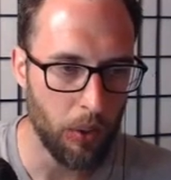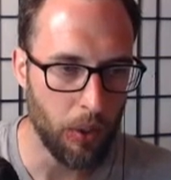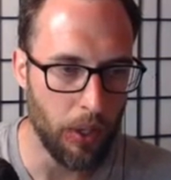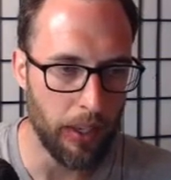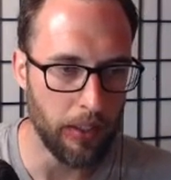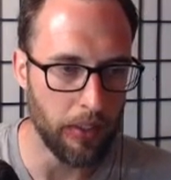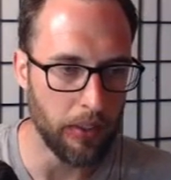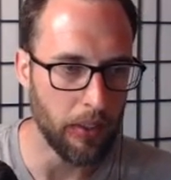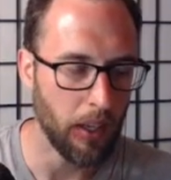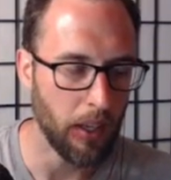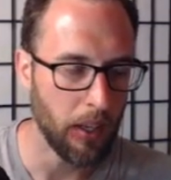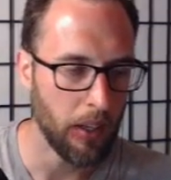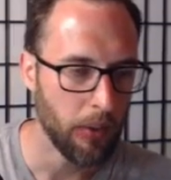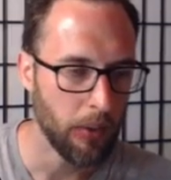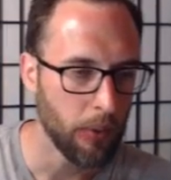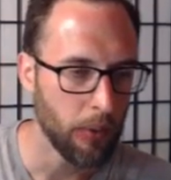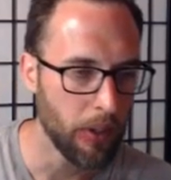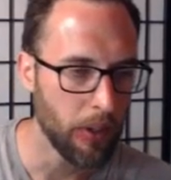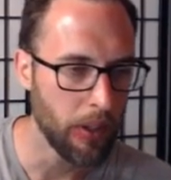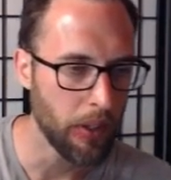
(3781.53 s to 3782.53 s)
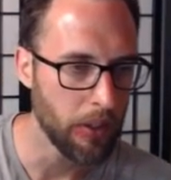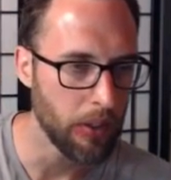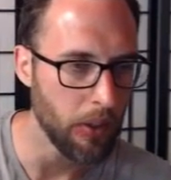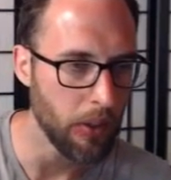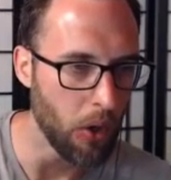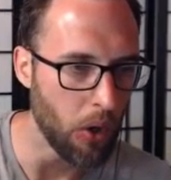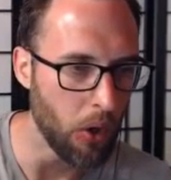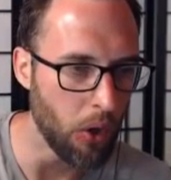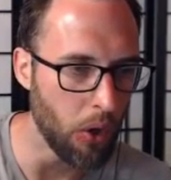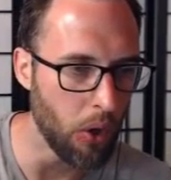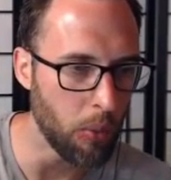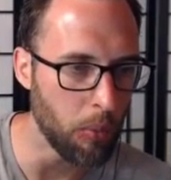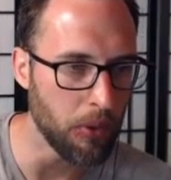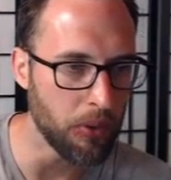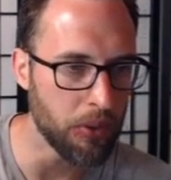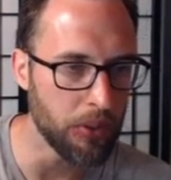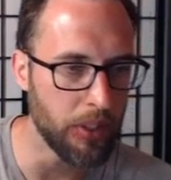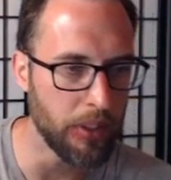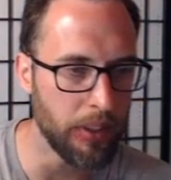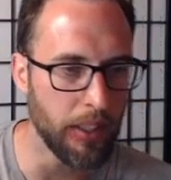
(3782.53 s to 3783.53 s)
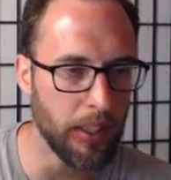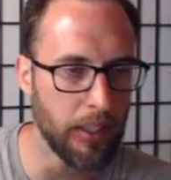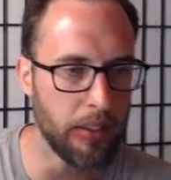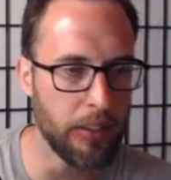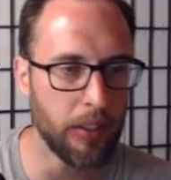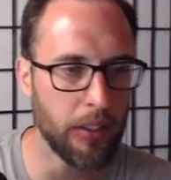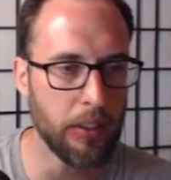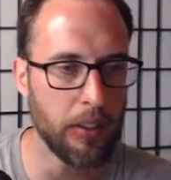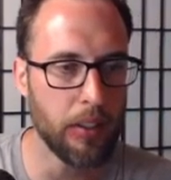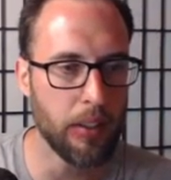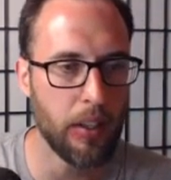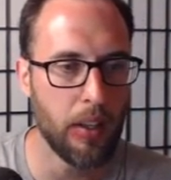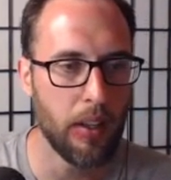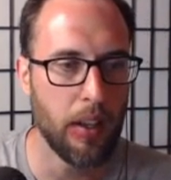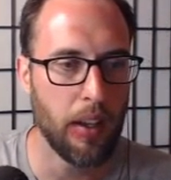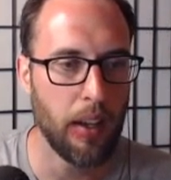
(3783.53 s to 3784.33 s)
Okay, we're almost to the end here.